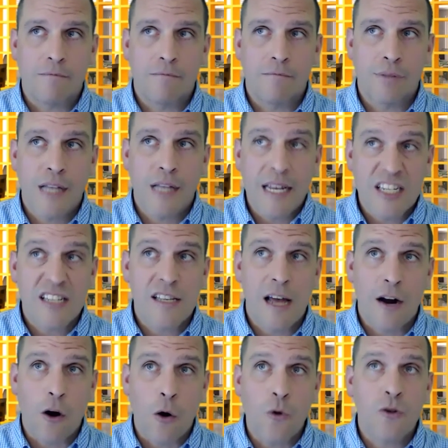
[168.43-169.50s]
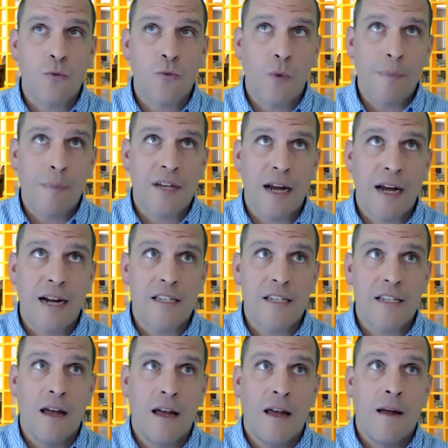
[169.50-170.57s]
places that host websites,
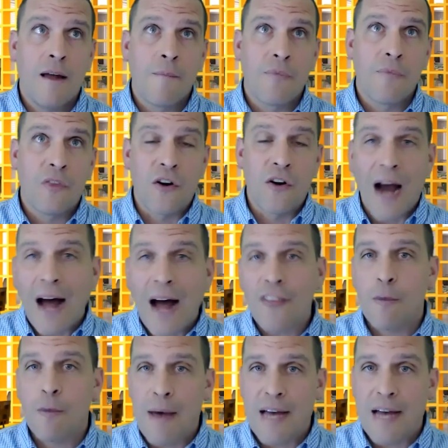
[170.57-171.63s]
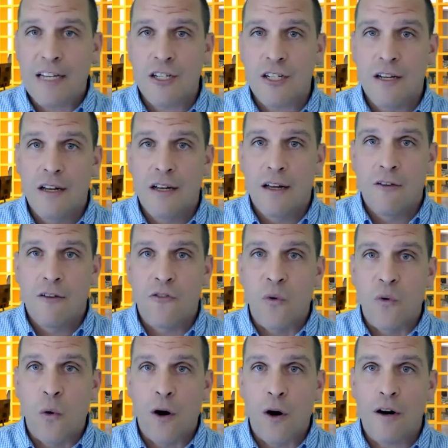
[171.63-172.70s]
they're not the best
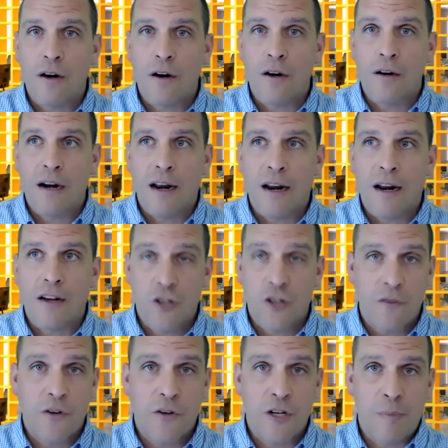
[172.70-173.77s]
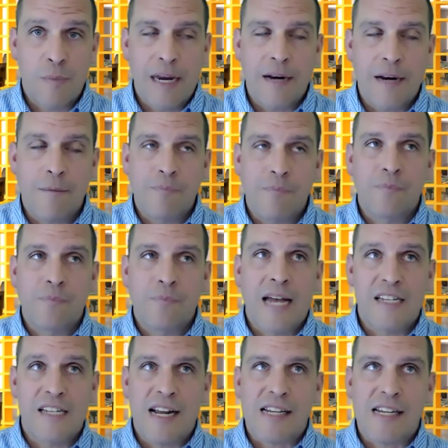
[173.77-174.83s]
for server speed,
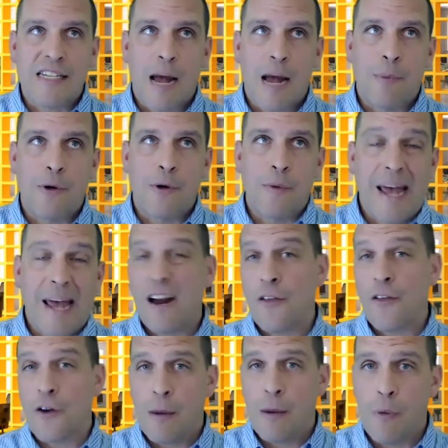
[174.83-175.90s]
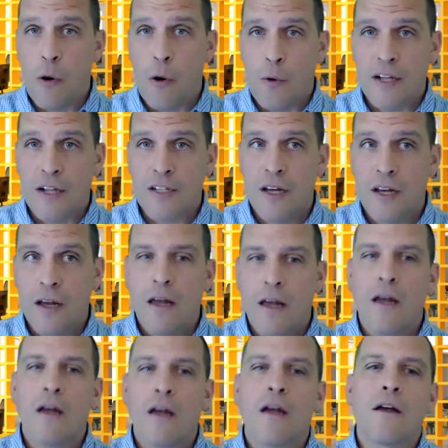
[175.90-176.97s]
as an example, and other components.
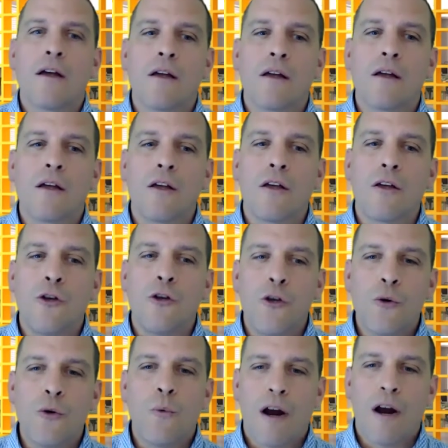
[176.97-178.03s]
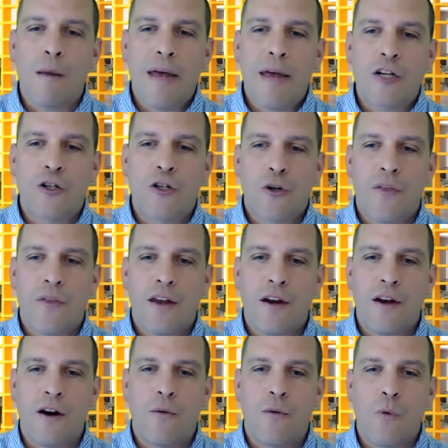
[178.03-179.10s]
You want to make sure that
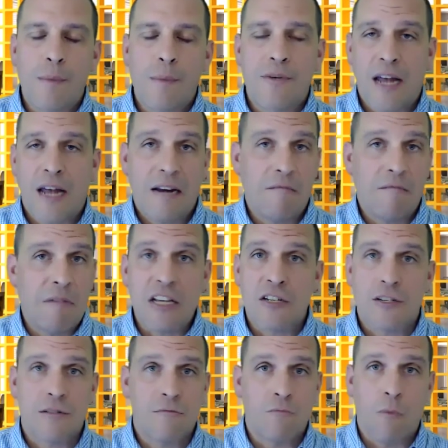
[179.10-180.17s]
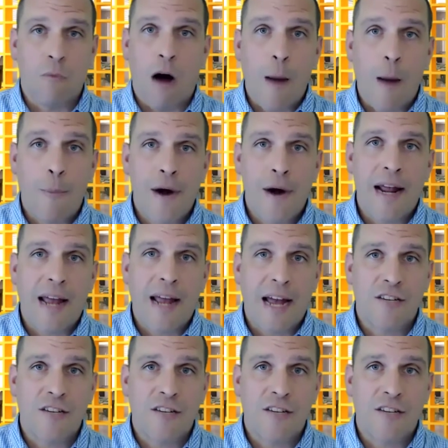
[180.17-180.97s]
your website is operating as